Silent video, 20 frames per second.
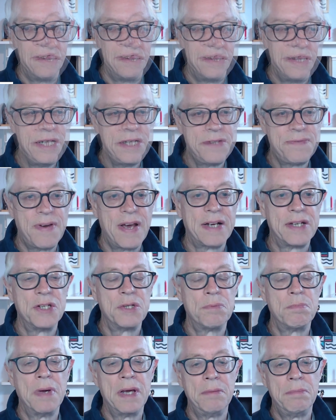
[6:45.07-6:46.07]
These
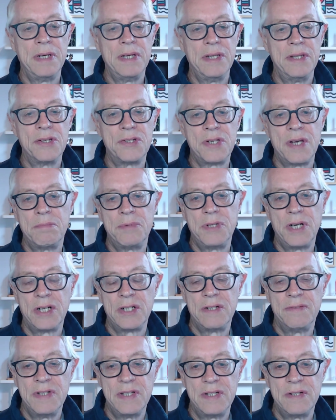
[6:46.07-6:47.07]
factors may be the
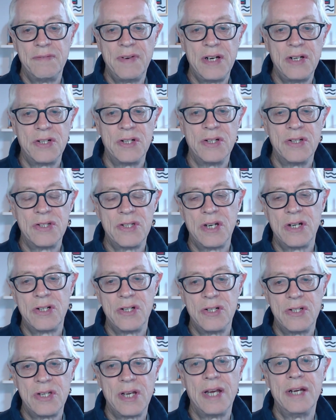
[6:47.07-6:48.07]
subject of interventions such
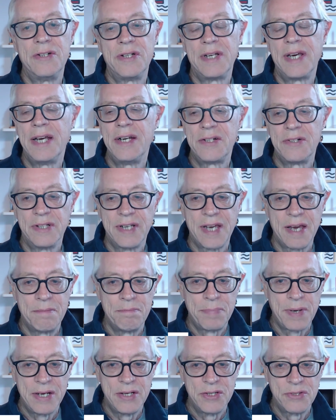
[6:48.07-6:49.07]
as educational
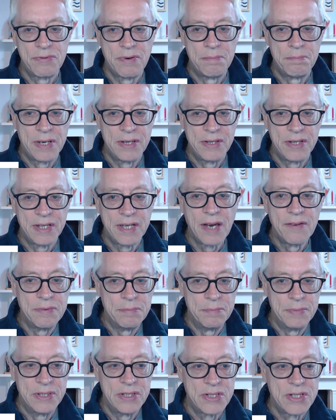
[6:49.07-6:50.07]
campaigns run by the
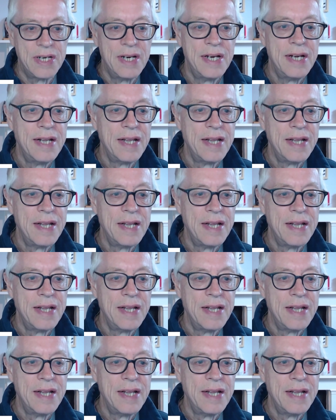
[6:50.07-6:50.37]
government